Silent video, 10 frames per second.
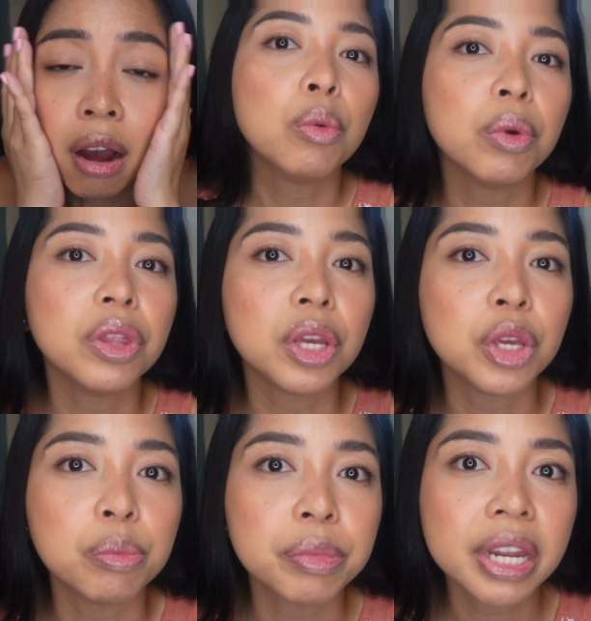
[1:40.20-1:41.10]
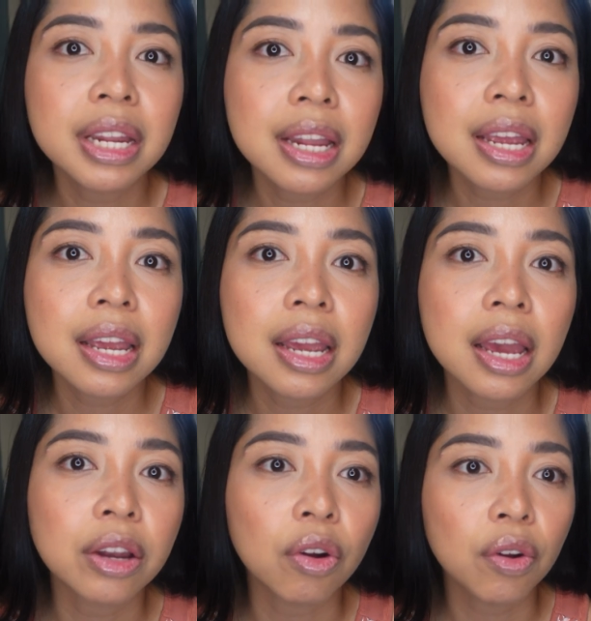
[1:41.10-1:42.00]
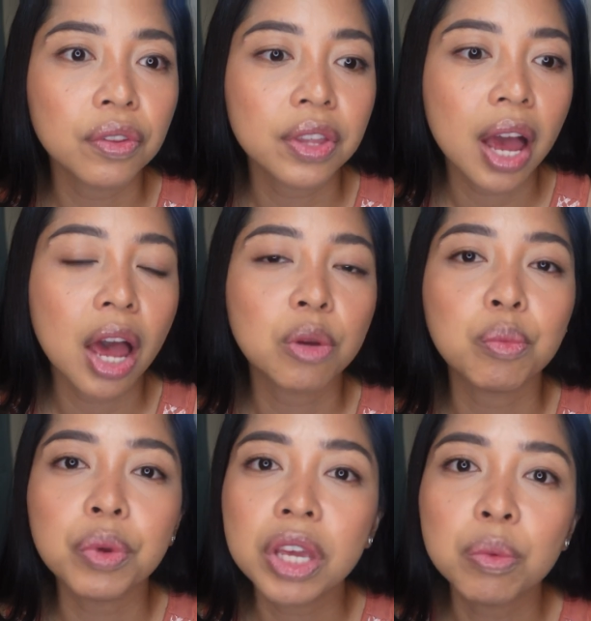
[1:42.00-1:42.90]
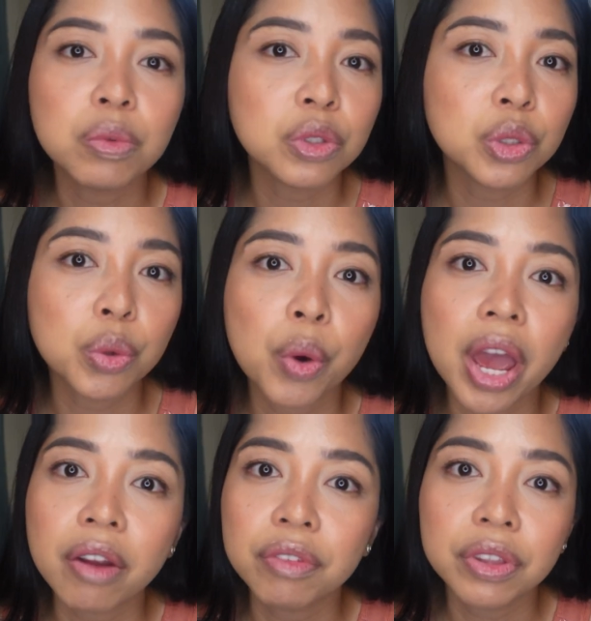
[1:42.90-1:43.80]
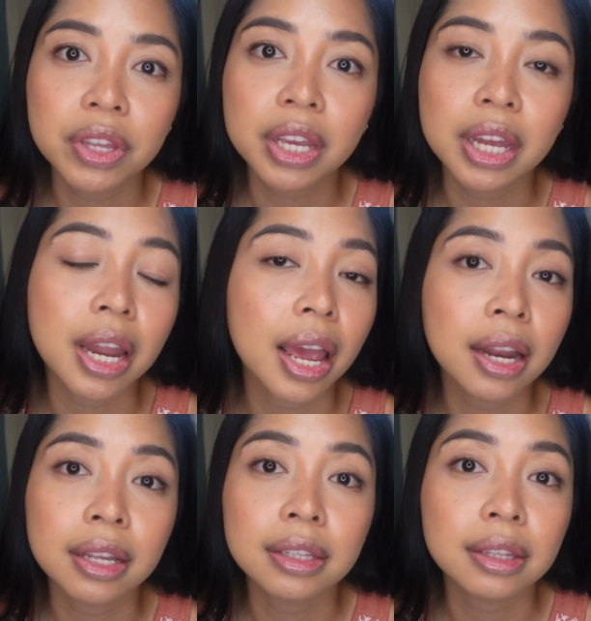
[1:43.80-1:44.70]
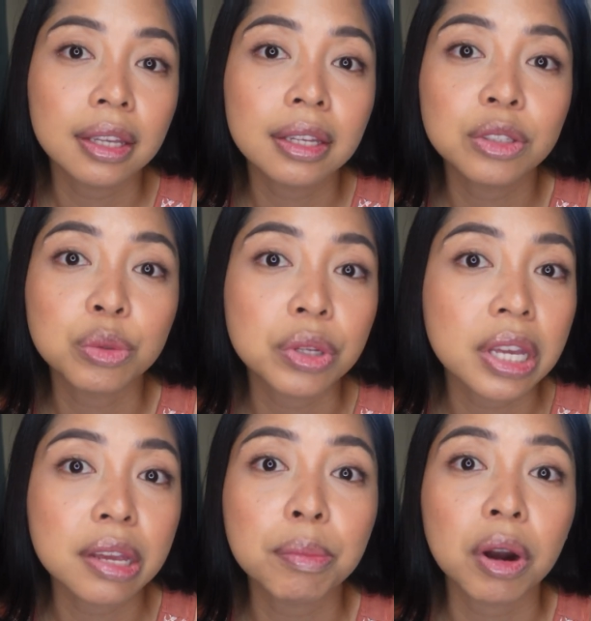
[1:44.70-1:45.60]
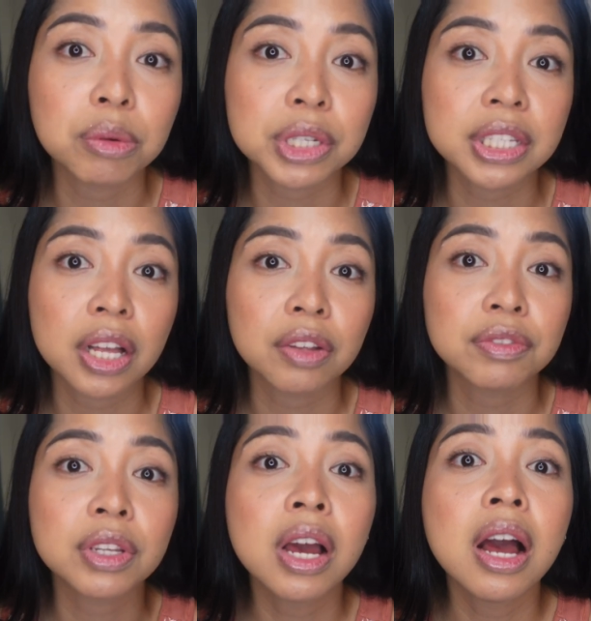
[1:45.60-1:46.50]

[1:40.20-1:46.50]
With the humidity and all that, we would do everything and anything to keep ourselves